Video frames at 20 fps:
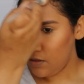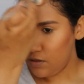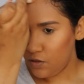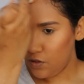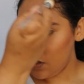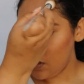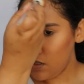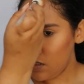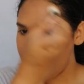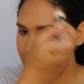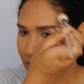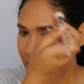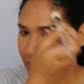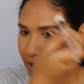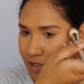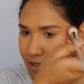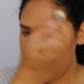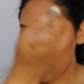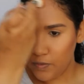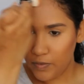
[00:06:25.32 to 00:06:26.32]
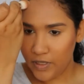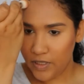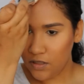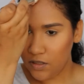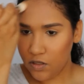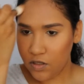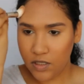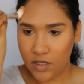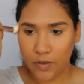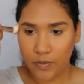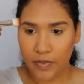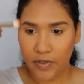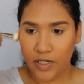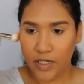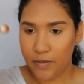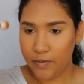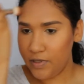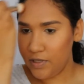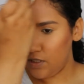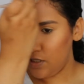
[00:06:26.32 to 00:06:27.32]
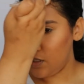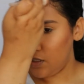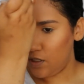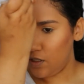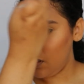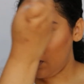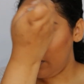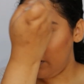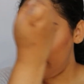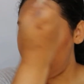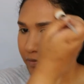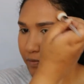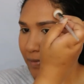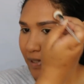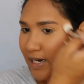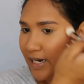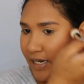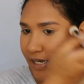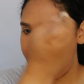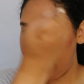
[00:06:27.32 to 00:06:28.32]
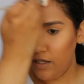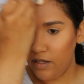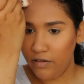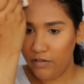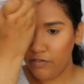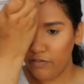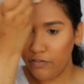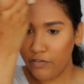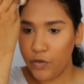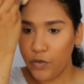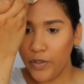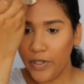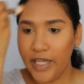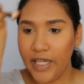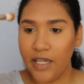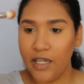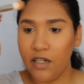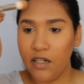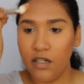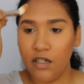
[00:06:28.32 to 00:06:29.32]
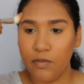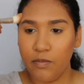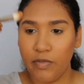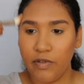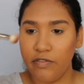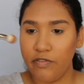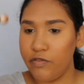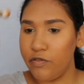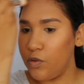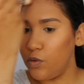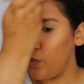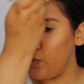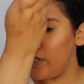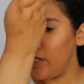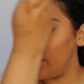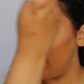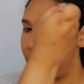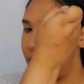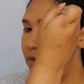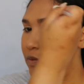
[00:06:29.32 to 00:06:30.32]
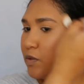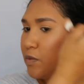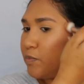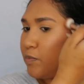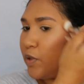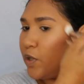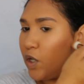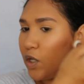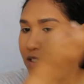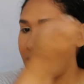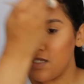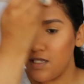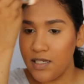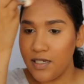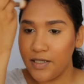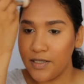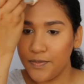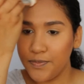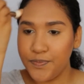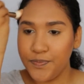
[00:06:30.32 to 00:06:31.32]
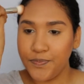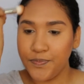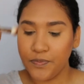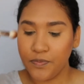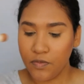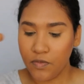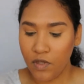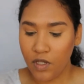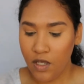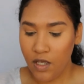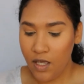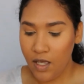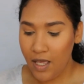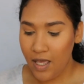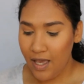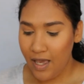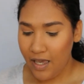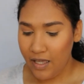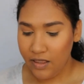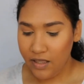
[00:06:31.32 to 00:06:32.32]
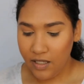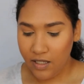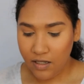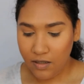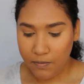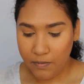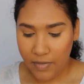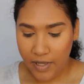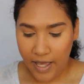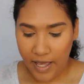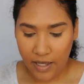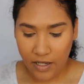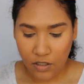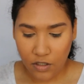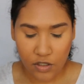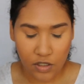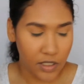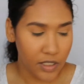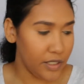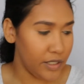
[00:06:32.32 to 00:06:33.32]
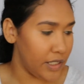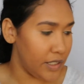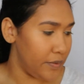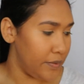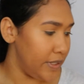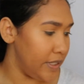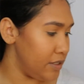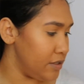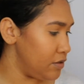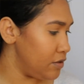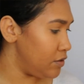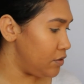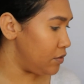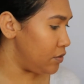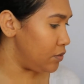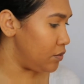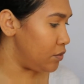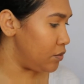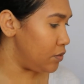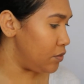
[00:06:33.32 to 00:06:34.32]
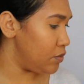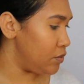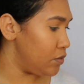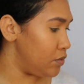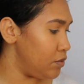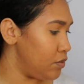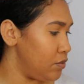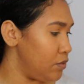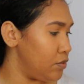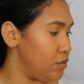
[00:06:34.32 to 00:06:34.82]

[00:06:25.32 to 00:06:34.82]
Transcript: Just a little bit on the perimeter of my forehead before we go in with bronzer. I think I'm actually going to